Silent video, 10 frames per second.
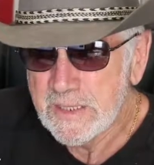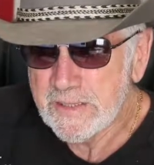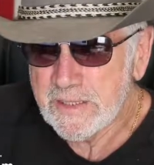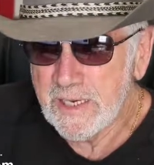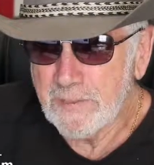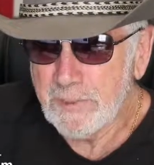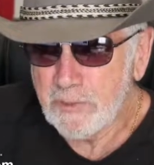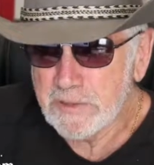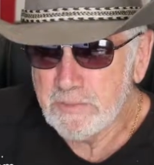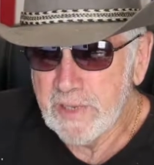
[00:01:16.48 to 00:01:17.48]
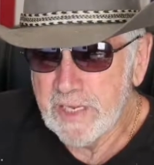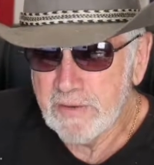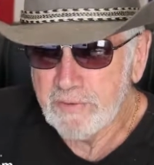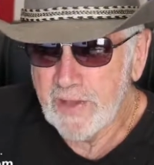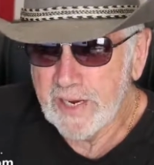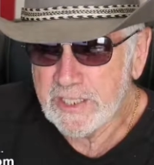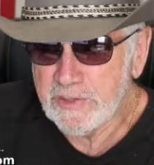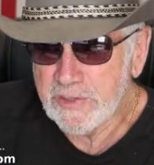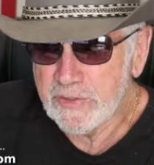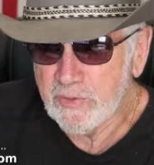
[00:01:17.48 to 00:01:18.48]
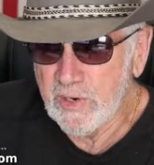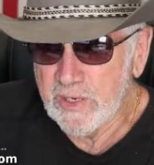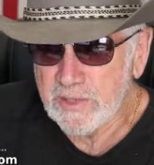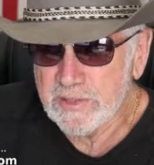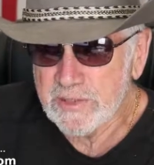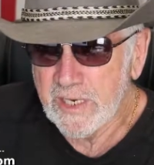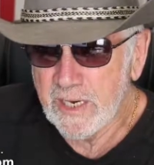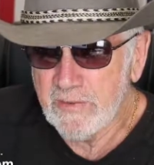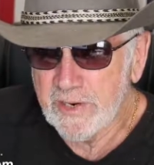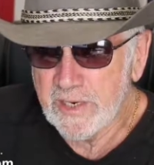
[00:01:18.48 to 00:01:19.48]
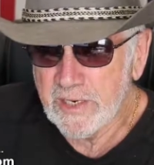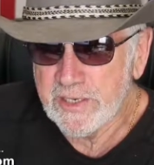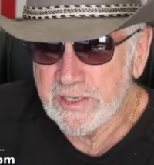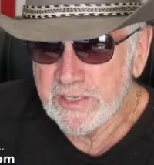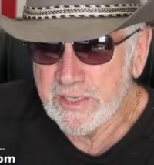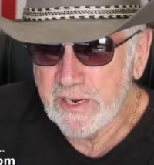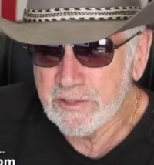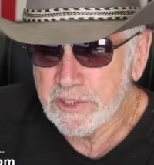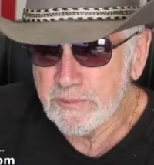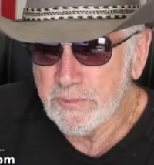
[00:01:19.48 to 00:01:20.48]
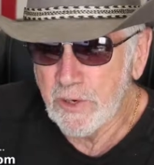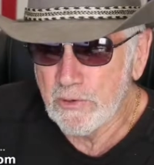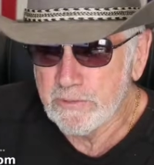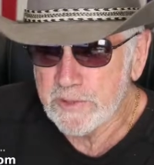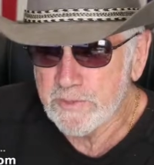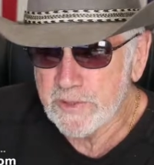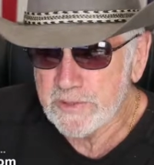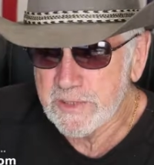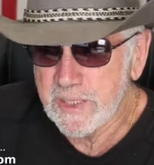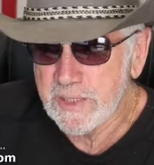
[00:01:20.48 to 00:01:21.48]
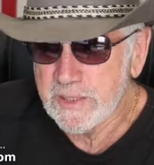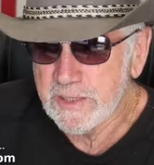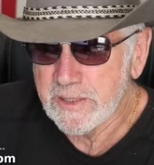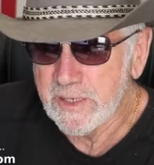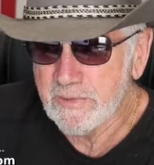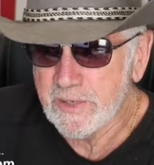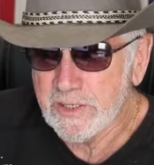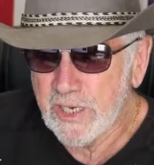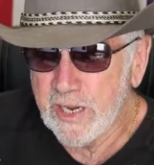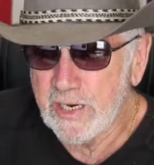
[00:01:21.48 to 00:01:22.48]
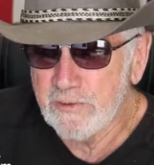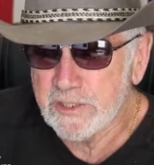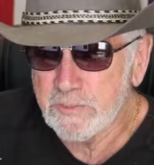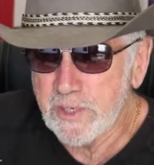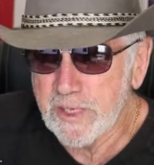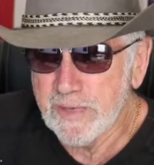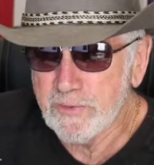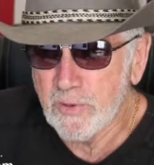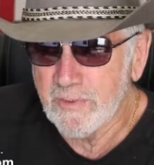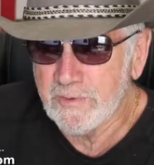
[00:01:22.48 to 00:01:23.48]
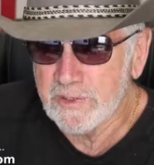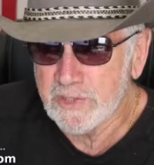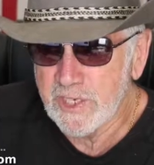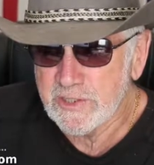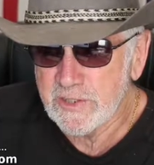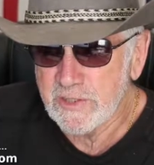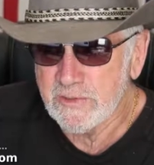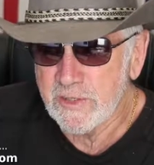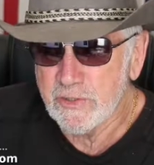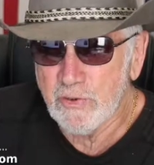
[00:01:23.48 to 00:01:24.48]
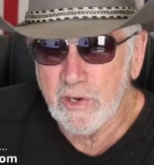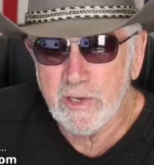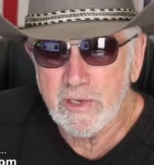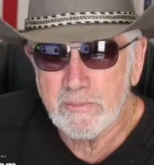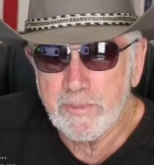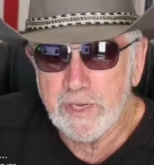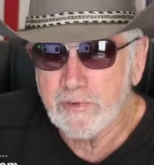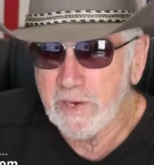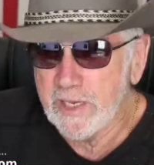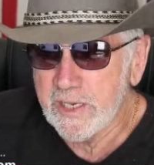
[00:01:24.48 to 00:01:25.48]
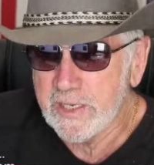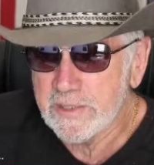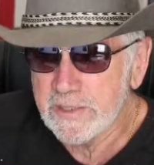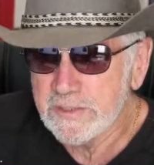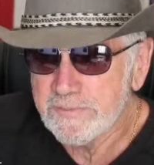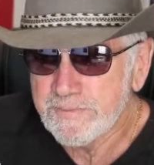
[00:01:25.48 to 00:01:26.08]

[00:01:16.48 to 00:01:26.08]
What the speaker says: The couple was manufacturing drugs out of their Clinton Township home, Smith said, and the toddler is believed to have ingested the drug by drinking it.